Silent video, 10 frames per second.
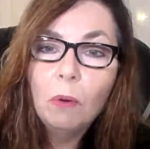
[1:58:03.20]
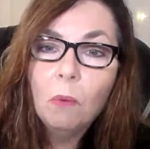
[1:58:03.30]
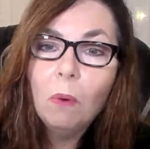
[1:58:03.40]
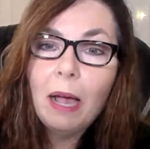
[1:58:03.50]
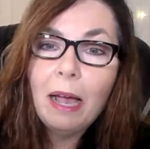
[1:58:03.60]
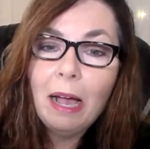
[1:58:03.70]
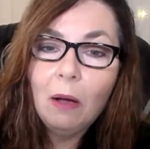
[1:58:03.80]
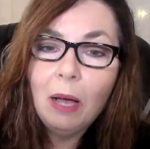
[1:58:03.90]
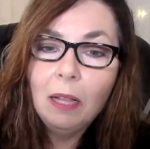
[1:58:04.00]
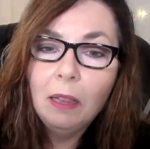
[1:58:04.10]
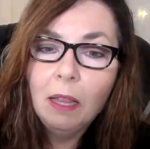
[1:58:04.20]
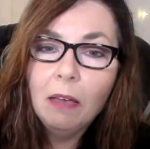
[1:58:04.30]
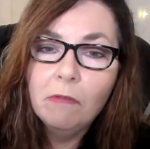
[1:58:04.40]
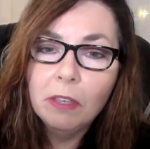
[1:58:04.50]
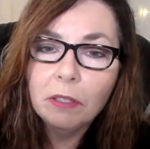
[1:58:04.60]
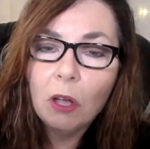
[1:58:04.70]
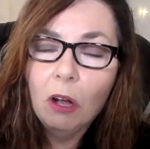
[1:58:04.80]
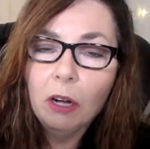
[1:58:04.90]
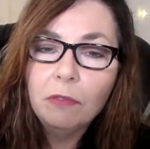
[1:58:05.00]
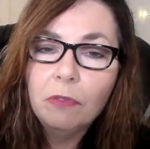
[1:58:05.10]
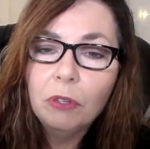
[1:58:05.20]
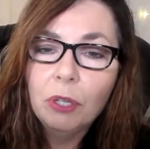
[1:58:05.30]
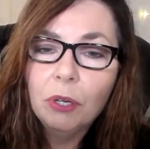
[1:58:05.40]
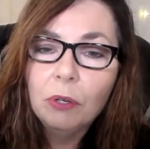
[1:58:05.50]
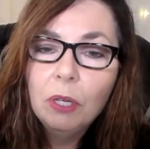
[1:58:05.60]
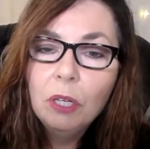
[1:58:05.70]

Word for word: Wow, I love this card for you.